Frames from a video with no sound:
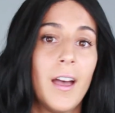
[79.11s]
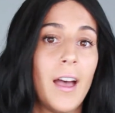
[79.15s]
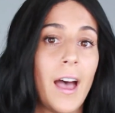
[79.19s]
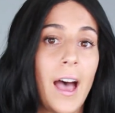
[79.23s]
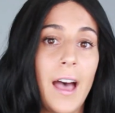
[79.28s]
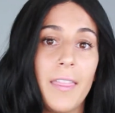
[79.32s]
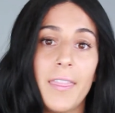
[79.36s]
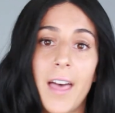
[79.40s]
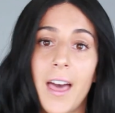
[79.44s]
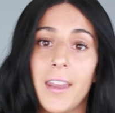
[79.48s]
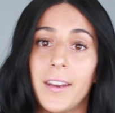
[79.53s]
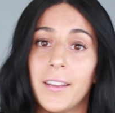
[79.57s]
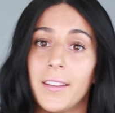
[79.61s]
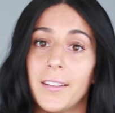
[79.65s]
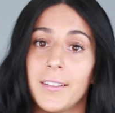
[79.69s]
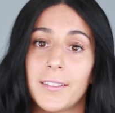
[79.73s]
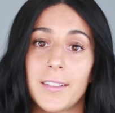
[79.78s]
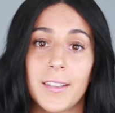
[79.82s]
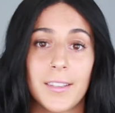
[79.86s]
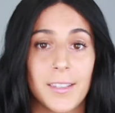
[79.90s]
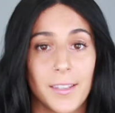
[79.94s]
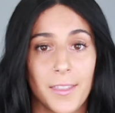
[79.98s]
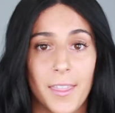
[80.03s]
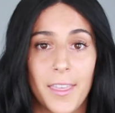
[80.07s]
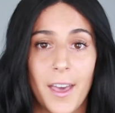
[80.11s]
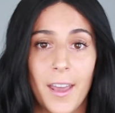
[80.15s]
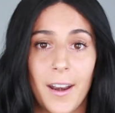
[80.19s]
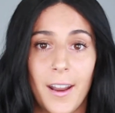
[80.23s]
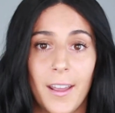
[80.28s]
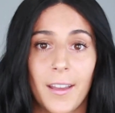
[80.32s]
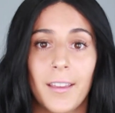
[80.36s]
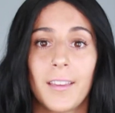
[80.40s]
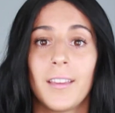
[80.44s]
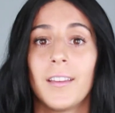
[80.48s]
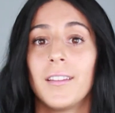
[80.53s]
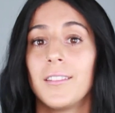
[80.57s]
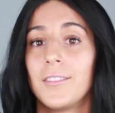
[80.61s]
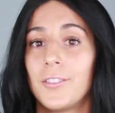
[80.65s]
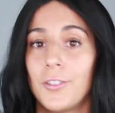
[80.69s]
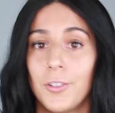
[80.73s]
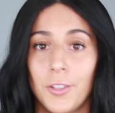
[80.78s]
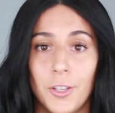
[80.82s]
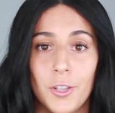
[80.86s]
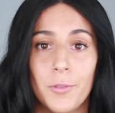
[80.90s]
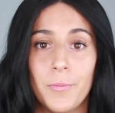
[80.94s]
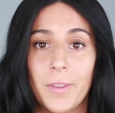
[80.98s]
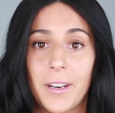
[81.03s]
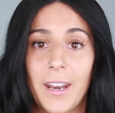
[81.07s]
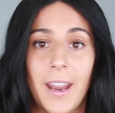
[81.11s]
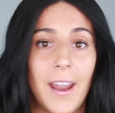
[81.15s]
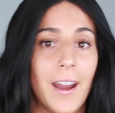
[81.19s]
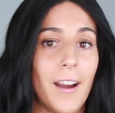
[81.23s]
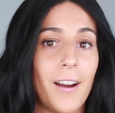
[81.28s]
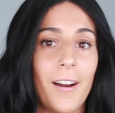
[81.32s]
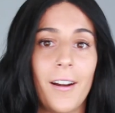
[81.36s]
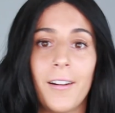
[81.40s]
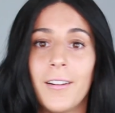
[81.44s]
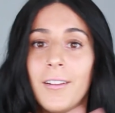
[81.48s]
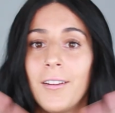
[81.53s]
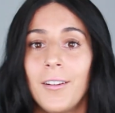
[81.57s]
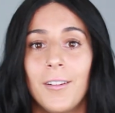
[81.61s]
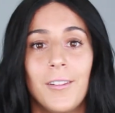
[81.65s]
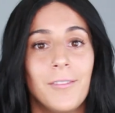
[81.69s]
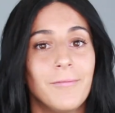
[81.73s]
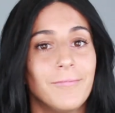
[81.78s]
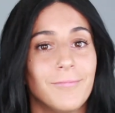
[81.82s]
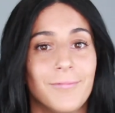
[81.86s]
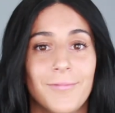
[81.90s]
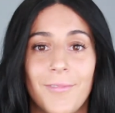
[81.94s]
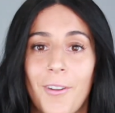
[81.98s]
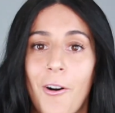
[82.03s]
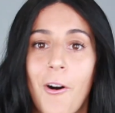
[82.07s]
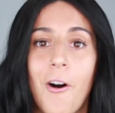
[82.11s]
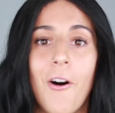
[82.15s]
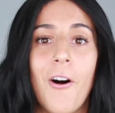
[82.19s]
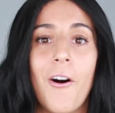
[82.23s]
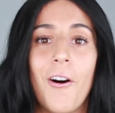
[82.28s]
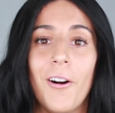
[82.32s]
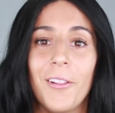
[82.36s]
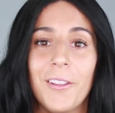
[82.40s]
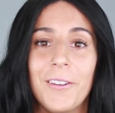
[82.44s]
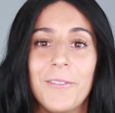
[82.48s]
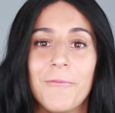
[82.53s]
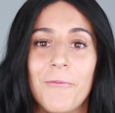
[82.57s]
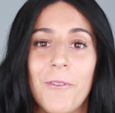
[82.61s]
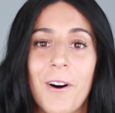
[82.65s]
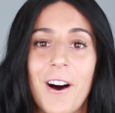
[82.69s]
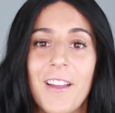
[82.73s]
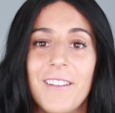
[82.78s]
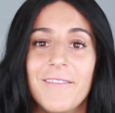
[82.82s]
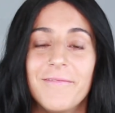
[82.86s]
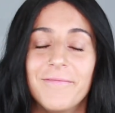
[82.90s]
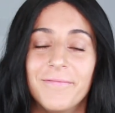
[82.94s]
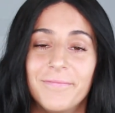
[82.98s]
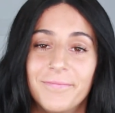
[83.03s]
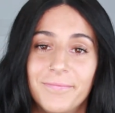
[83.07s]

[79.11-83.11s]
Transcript: and that is synthetic to human hair, all in one.